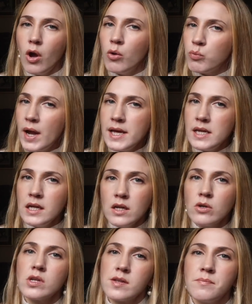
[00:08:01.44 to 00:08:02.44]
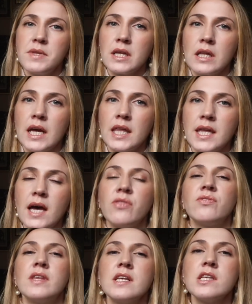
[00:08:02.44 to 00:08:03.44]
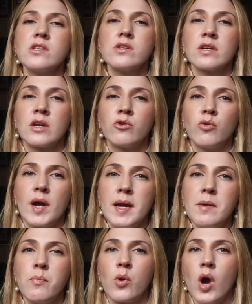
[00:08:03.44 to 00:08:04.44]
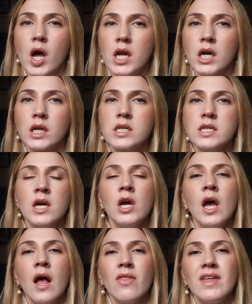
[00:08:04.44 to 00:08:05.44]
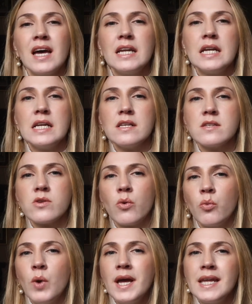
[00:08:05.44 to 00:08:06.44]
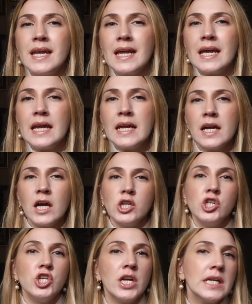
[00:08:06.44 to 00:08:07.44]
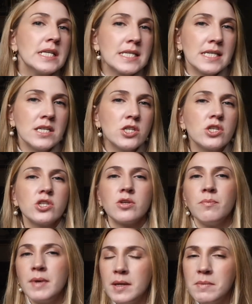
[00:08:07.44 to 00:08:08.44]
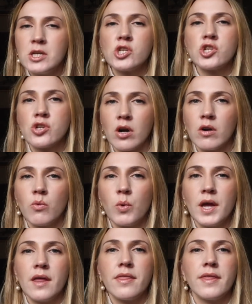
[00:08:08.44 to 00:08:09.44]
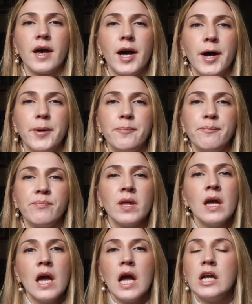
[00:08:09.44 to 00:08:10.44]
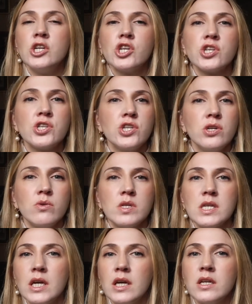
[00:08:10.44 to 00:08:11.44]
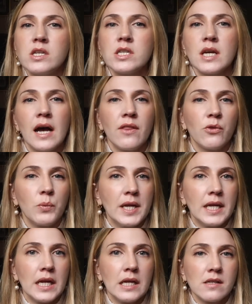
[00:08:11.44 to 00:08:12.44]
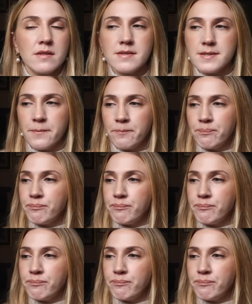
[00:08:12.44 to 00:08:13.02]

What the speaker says: a Retin A or something like that, this is a great product that is Retin A adjacent to maybe start with, and just use it on the weekends.